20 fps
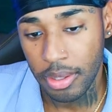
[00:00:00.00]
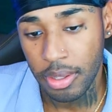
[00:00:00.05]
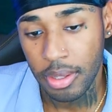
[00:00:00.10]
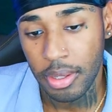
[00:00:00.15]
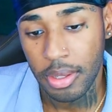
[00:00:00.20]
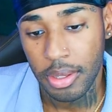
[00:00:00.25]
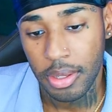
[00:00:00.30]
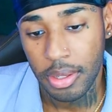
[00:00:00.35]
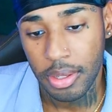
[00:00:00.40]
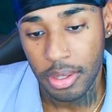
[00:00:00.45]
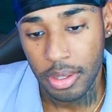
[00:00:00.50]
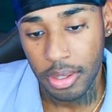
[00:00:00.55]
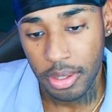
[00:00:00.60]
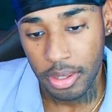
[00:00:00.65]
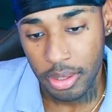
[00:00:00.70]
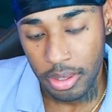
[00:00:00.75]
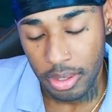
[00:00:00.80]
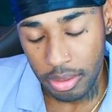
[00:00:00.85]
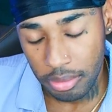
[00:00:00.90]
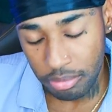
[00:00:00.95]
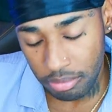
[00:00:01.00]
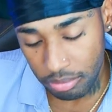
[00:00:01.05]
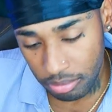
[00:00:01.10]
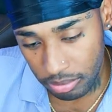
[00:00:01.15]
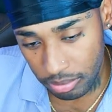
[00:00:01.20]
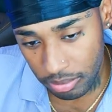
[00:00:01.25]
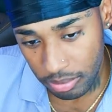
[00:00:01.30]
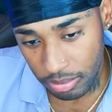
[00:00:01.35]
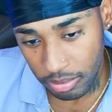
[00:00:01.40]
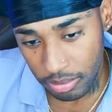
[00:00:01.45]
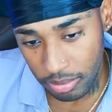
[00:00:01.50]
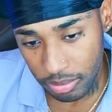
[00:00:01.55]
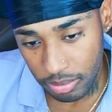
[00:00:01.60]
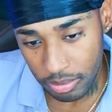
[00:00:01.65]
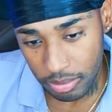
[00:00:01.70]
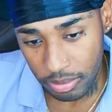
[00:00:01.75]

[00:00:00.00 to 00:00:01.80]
(no one is talking)